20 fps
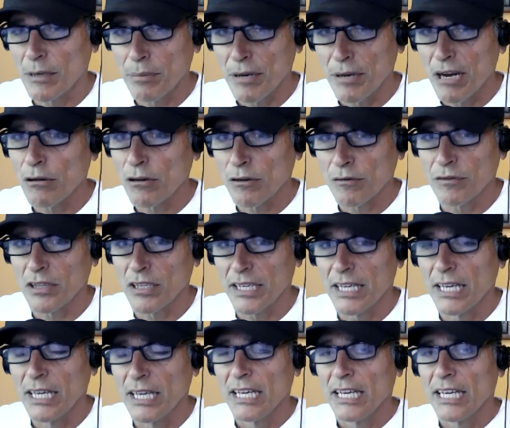
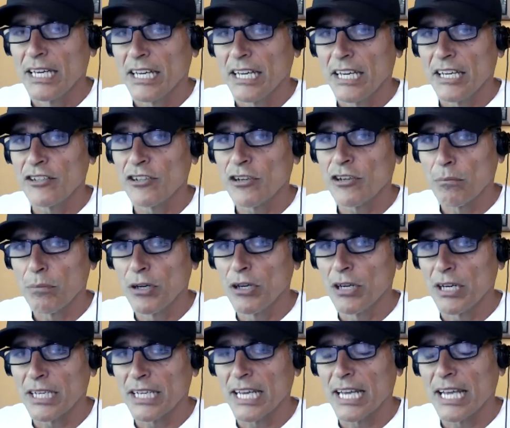powerfully in your
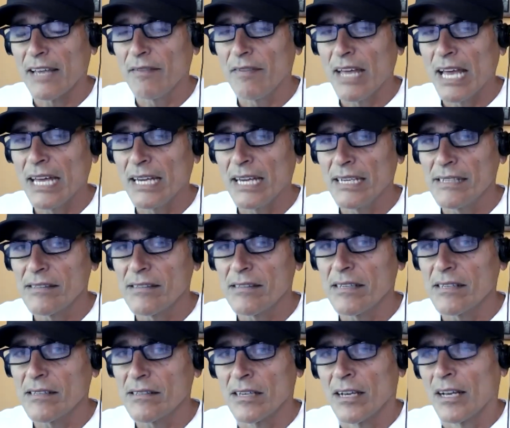book, and that is
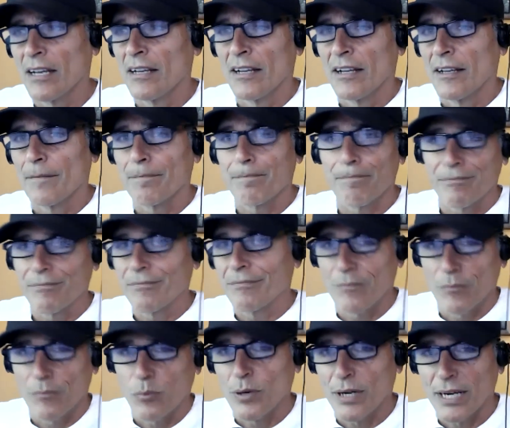this
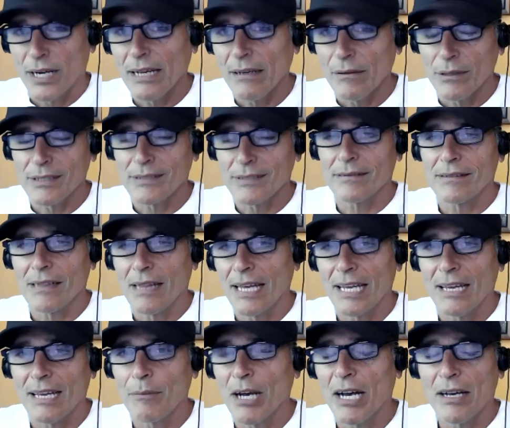what I always
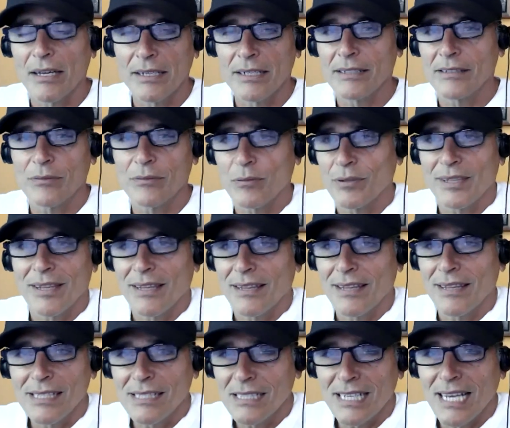slam on is well,
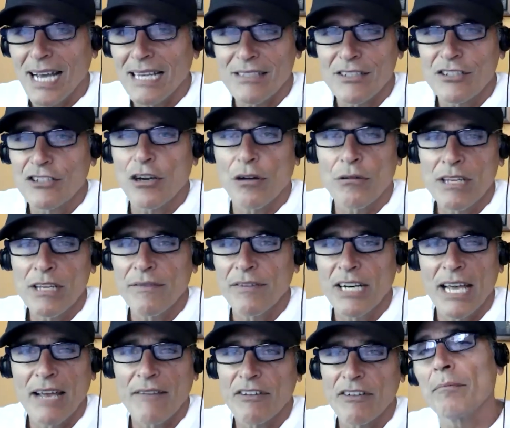these guys don't
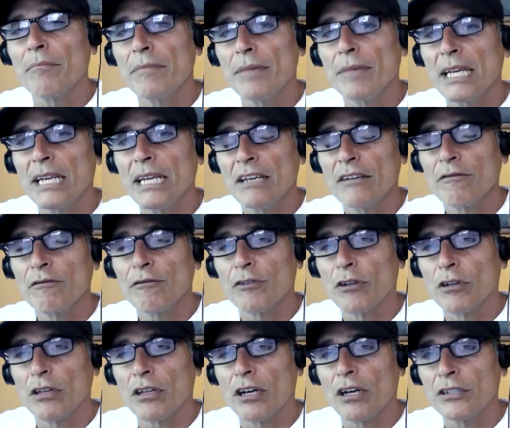even have a
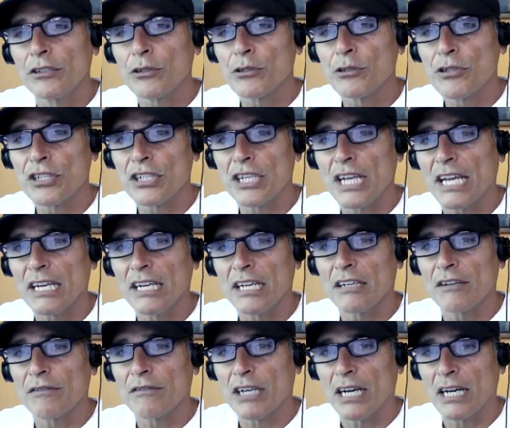meaningful
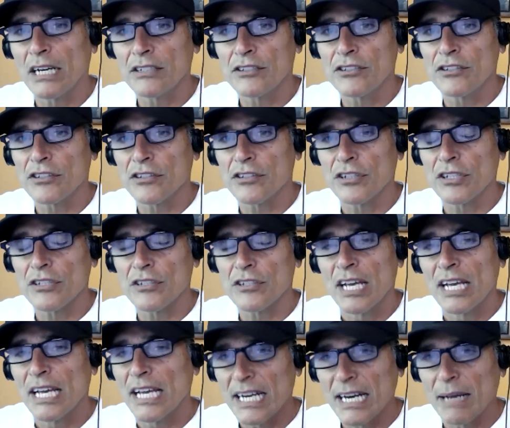understanding of consciousness.
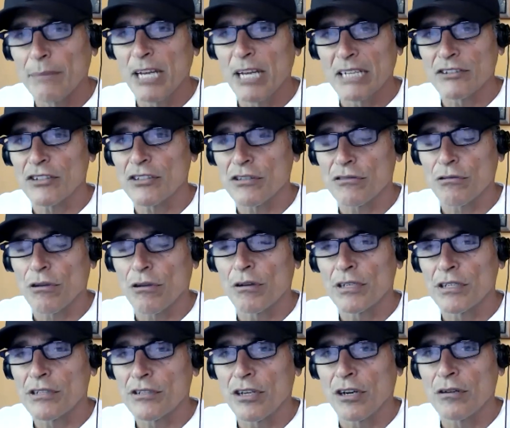And I'm not just
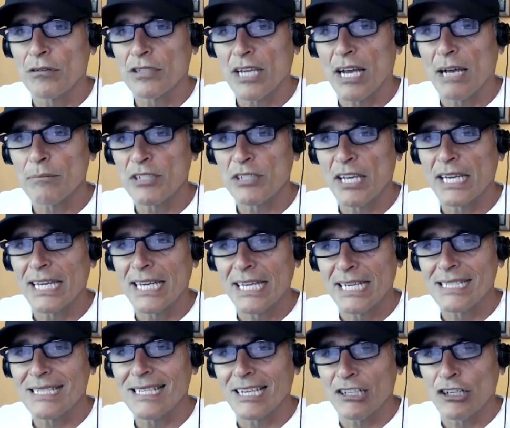throwing stones, I'm saying it
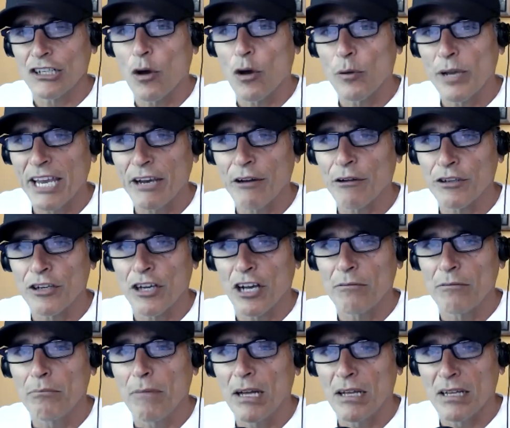isn't coherent
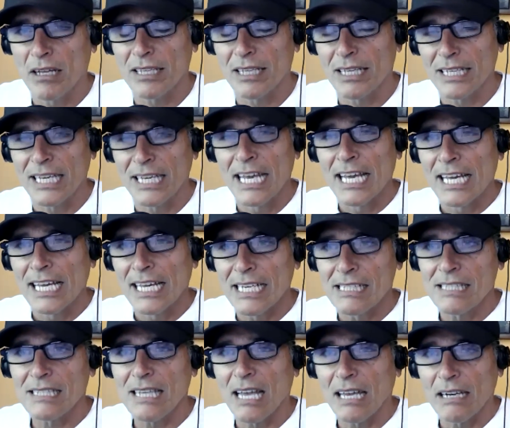among, uh, uh,
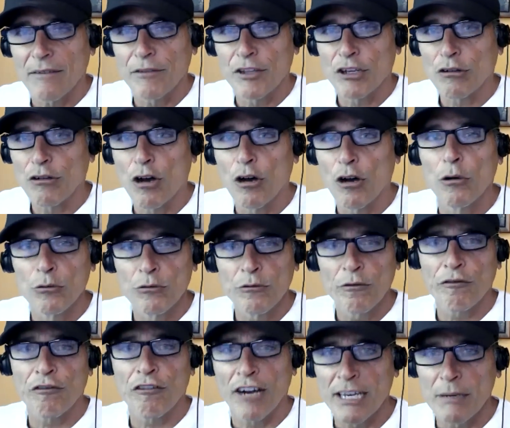inside of their own
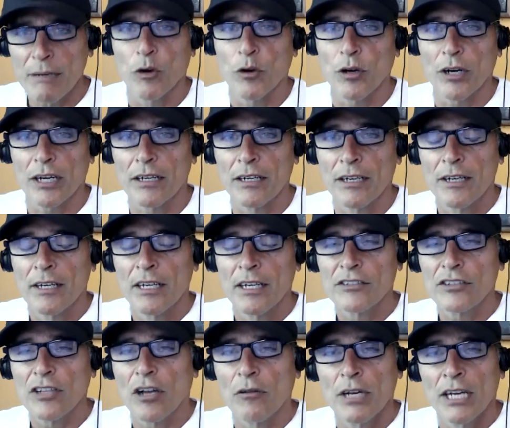framework.
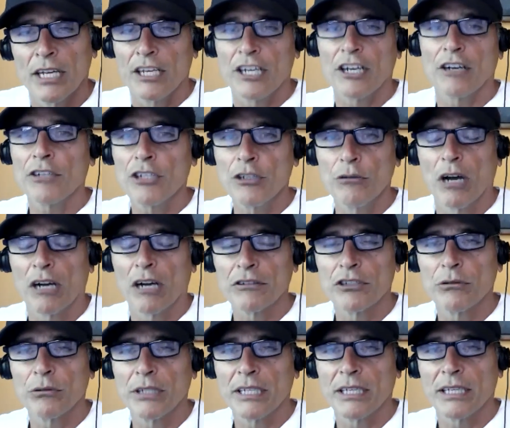So here you are
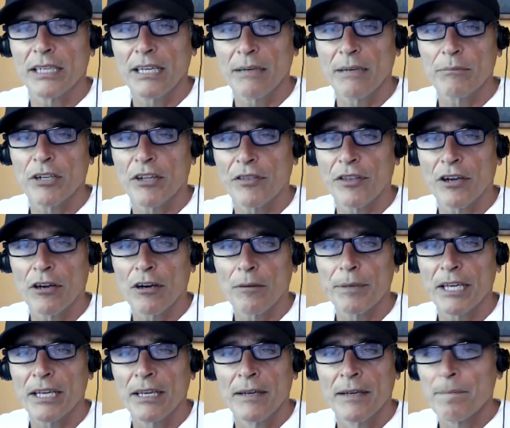doing
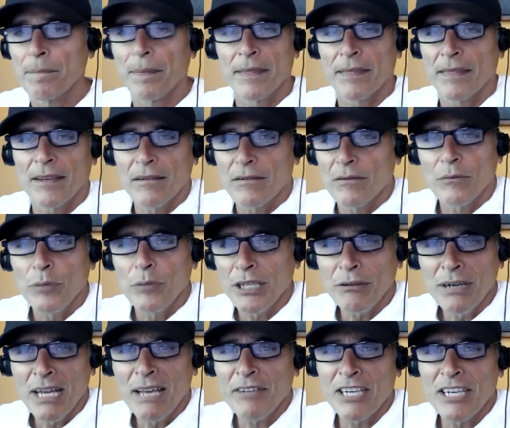hypnotherapy. There, we
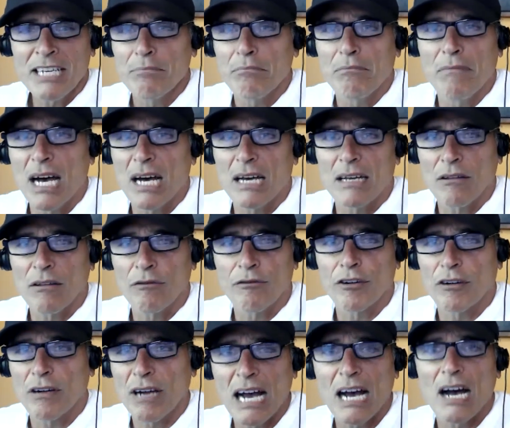don't have any model
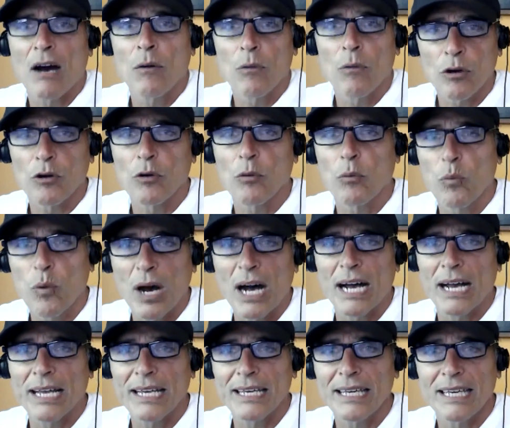for how or
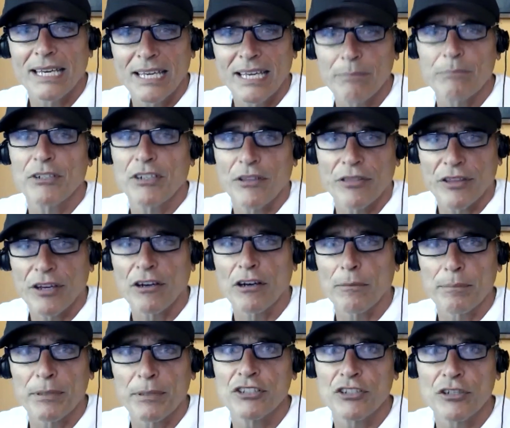why
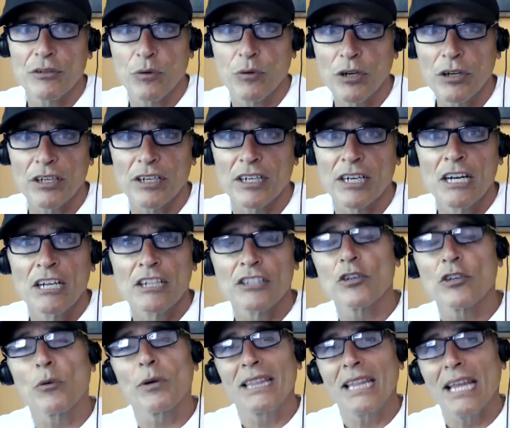hypnotherapy should work.
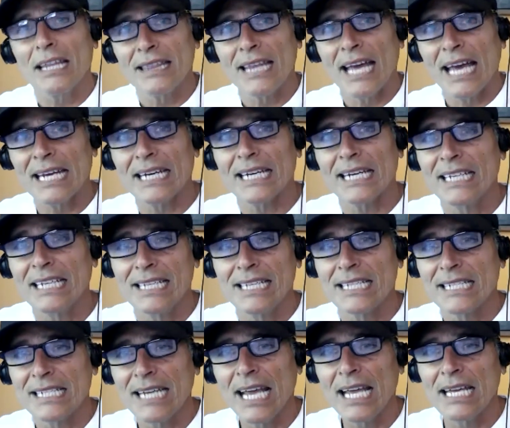So we let that in
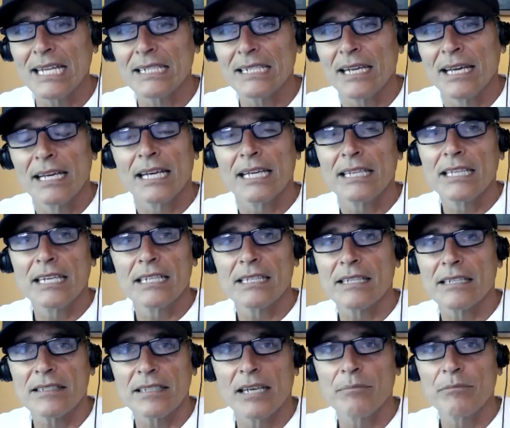the tent. And then at
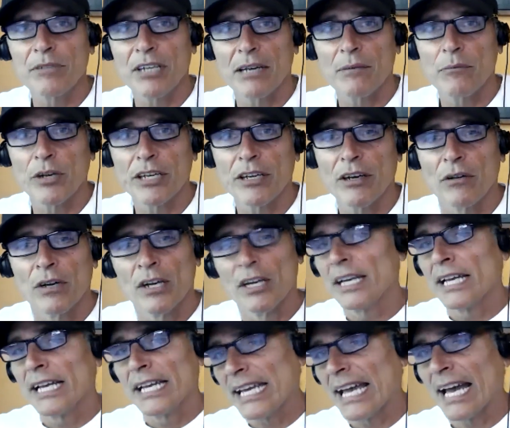the same time, we go,
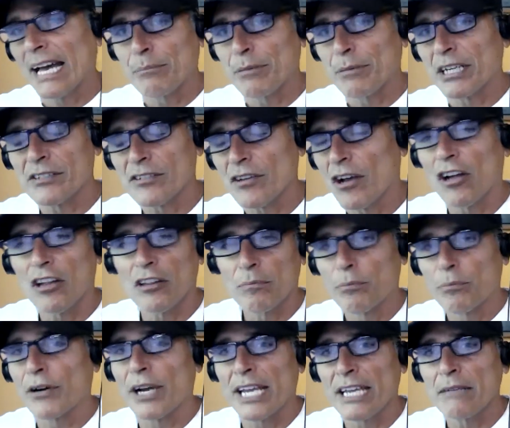yeah, but it's all
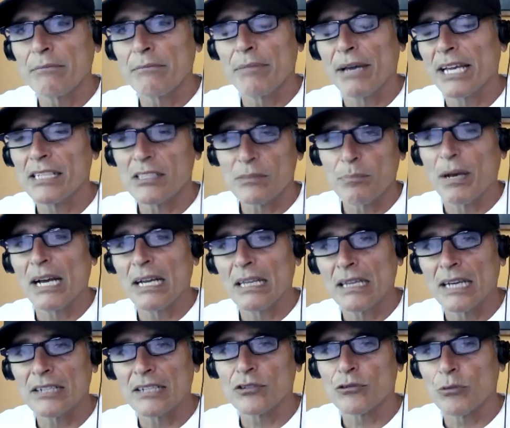brain based,
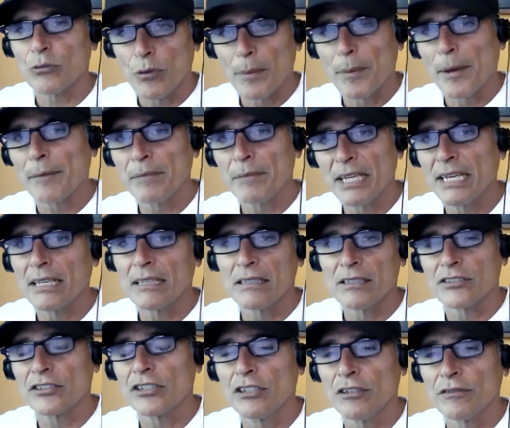biological robot,
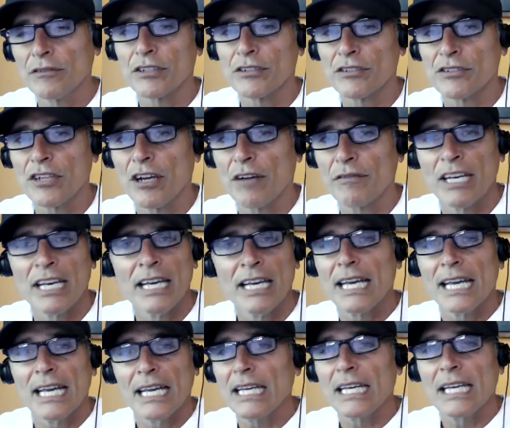meaningless universe stuff. yeah.
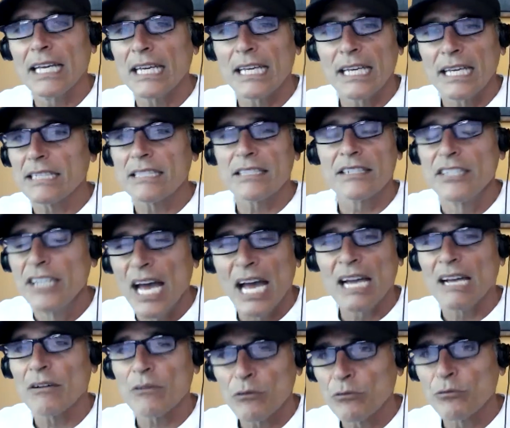it, it, it's
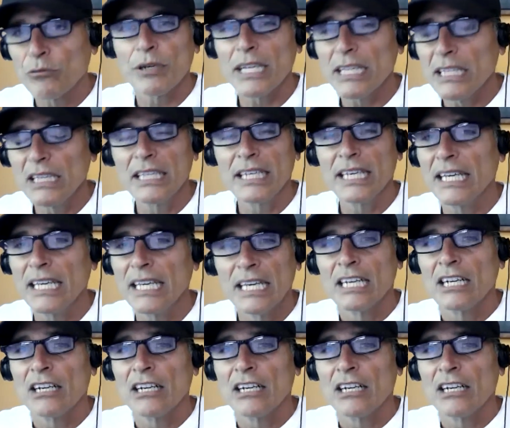not really